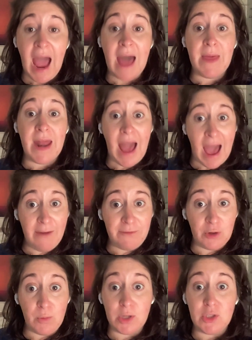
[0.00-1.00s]
and that
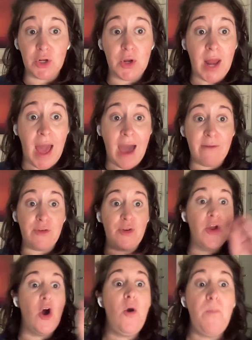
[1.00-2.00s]
afterwards you're going to have
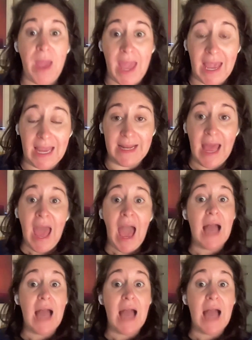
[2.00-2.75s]
no pain